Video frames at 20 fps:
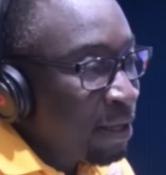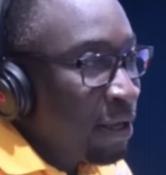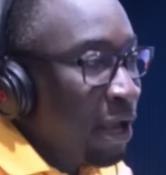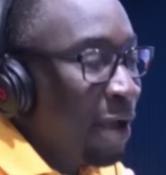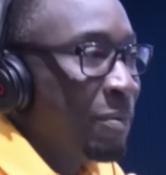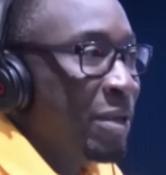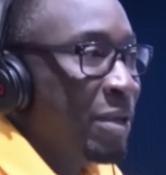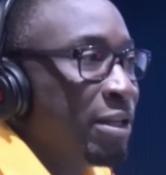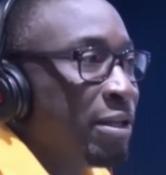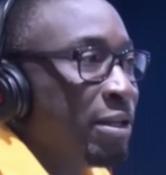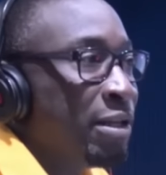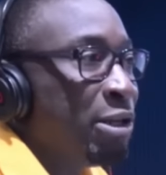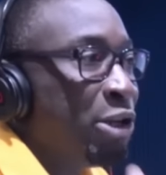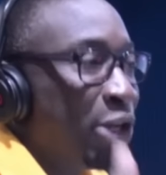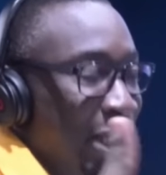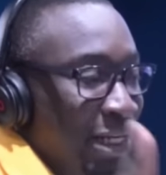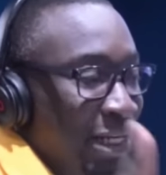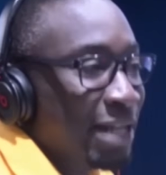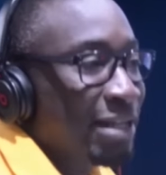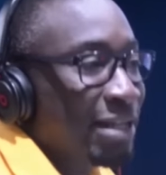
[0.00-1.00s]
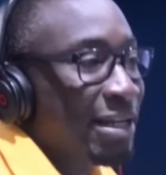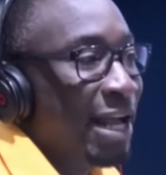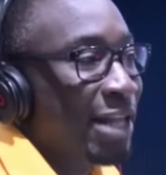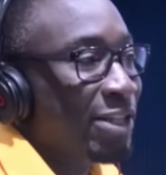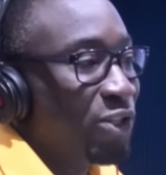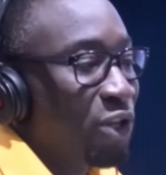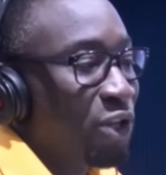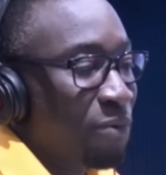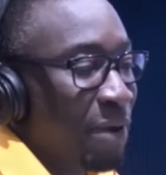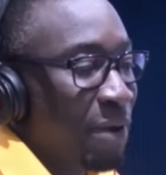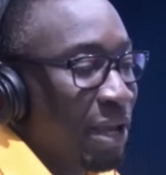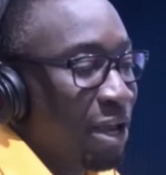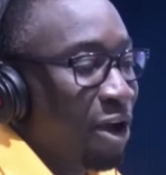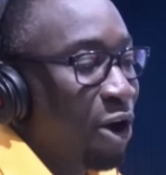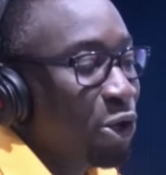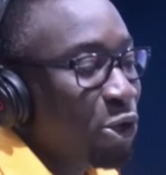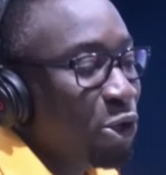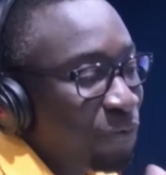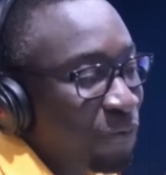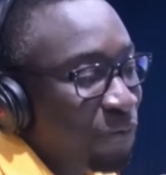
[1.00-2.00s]
dancehall reggae,
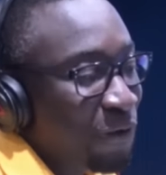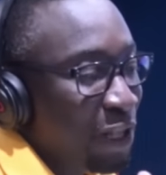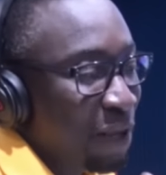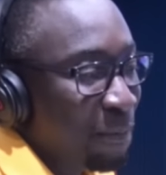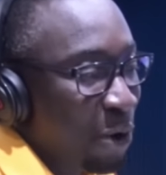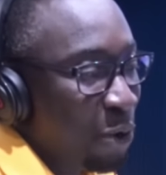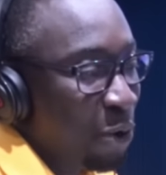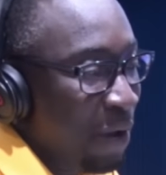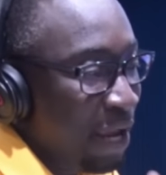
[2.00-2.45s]
how you feel about